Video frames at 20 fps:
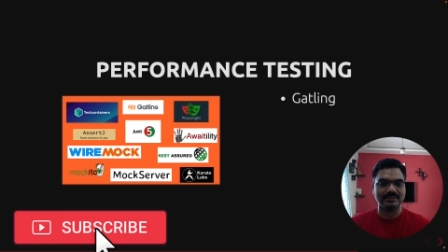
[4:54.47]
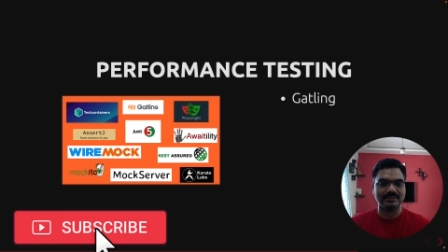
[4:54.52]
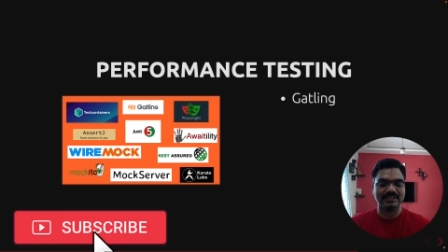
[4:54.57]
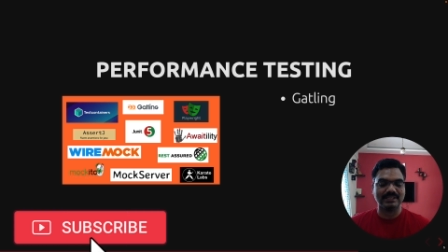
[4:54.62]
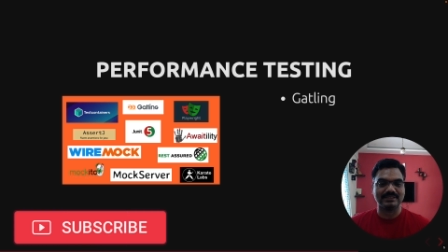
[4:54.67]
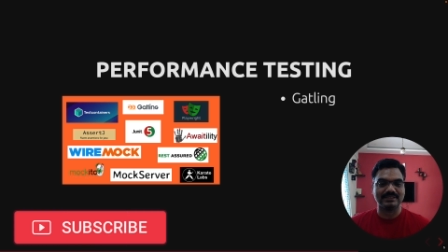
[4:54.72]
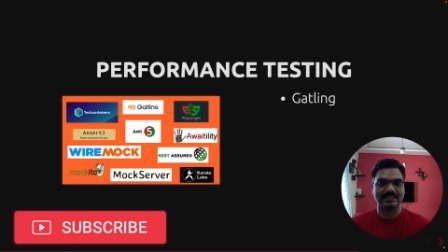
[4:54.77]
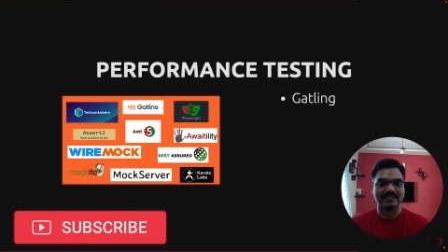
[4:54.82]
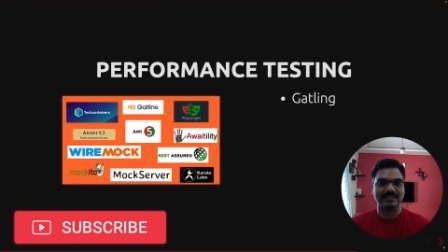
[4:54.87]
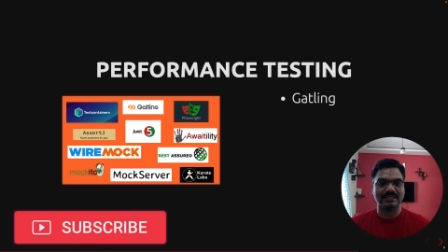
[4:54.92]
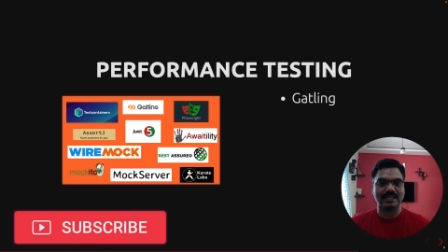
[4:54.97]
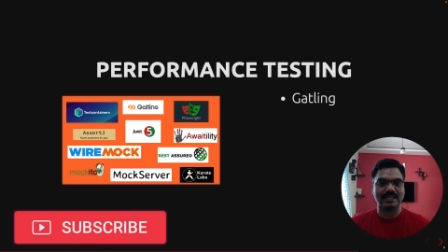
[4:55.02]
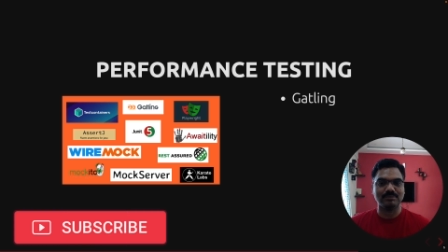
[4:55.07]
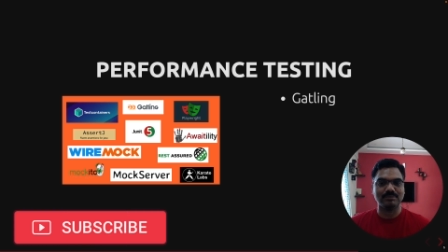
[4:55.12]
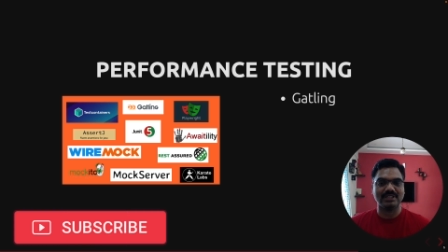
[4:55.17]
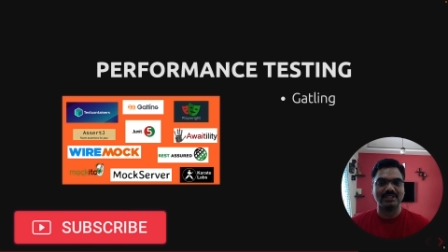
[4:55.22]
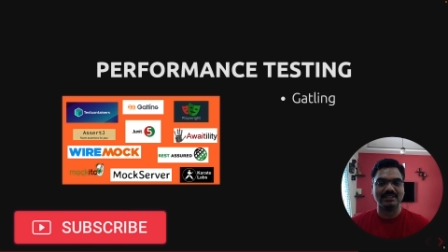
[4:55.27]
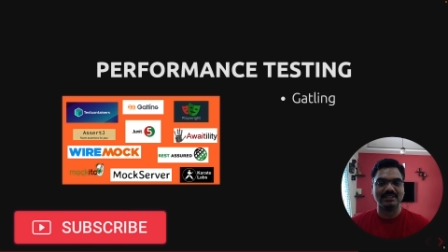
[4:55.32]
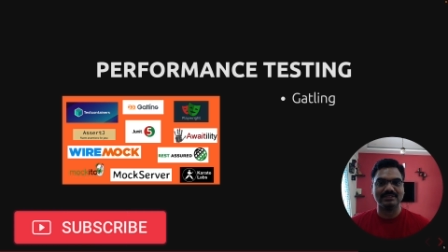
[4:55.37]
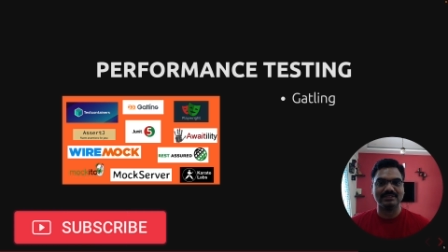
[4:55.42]
testing
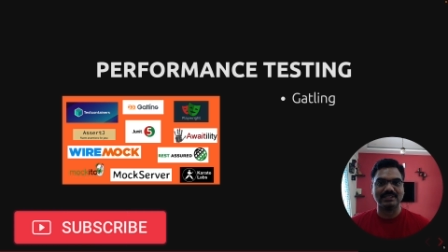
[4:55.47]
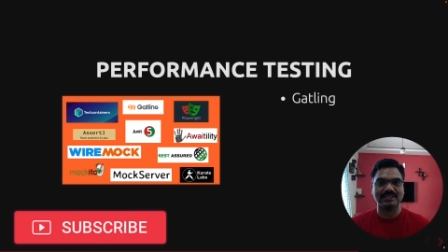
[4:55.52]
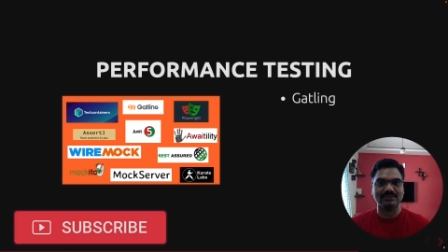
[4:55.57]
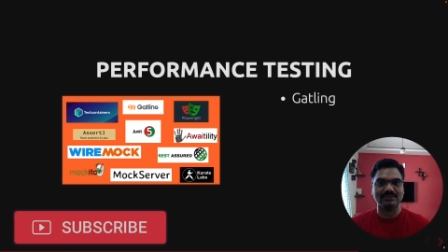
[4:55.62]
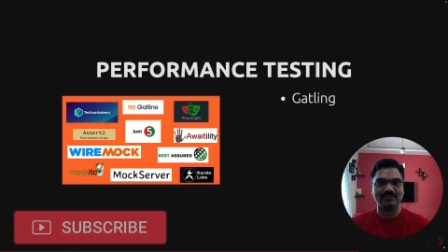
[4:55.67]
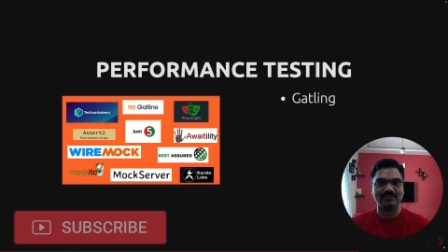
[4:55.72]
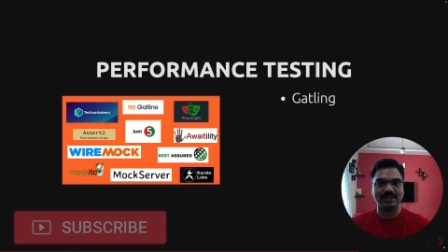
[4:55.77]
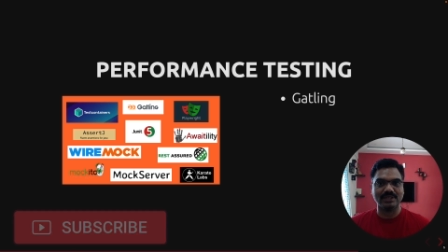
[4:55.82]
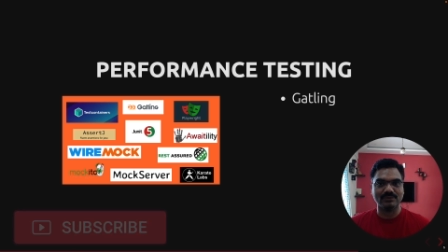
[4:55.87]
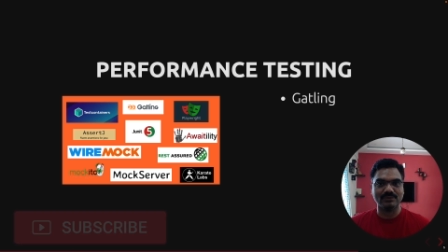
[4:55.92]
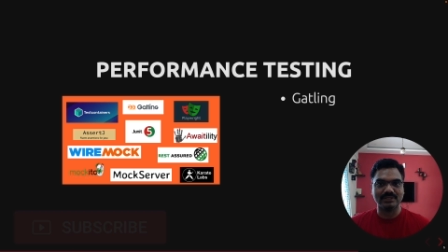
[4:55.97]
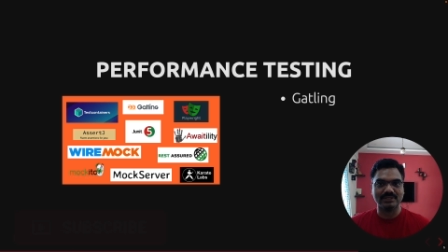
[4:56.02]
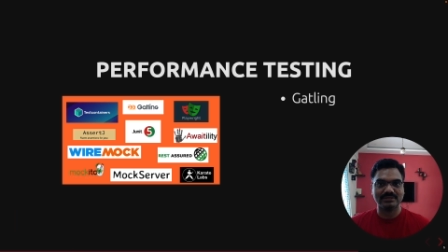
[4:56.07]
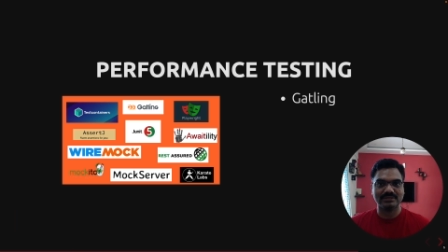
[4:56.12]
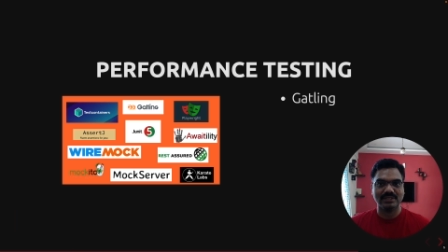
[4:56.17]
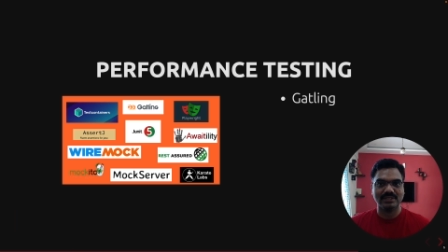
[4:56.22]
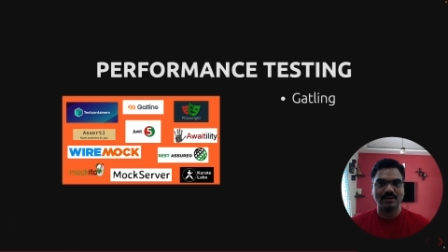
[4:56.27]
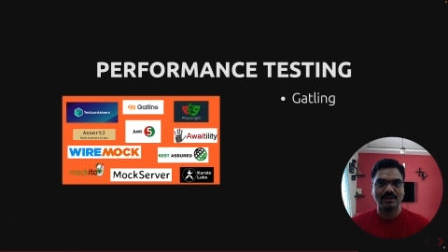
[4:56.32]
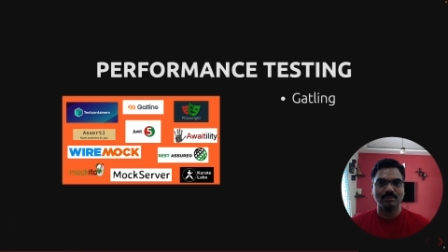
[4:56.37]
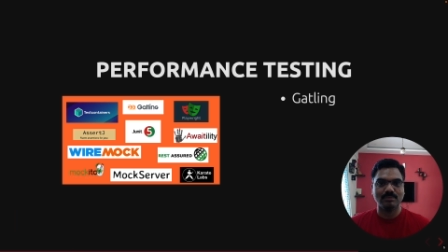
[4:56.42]
libraries and frameworks,
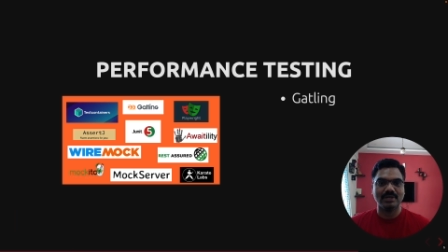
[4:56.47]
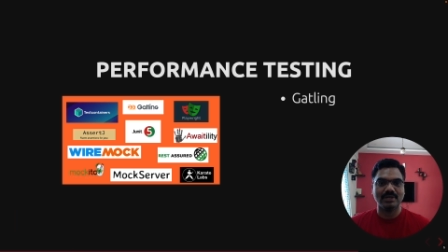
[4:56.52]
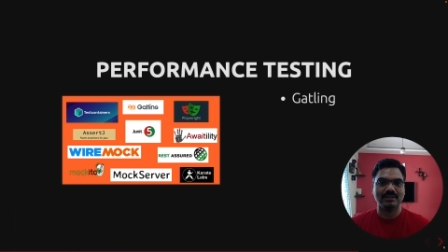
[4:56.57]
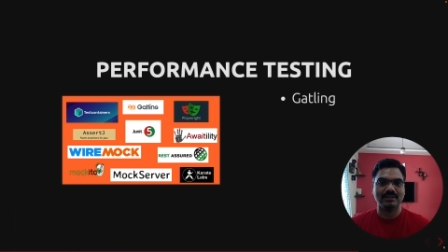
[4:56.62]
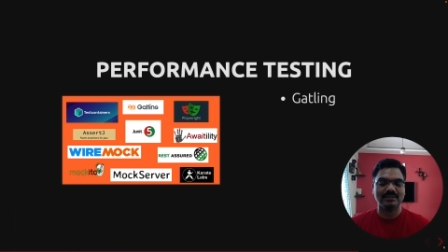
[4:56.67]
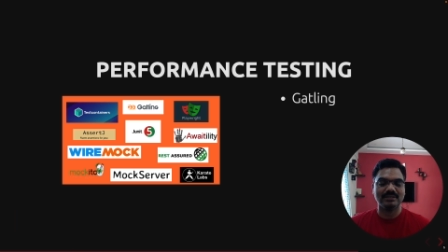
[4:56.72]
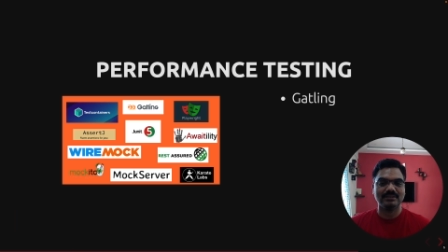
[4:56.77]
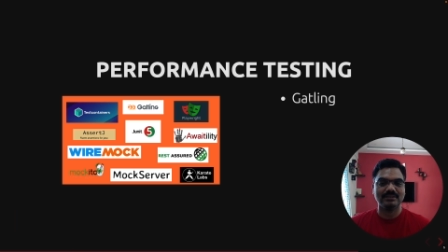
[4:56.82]
but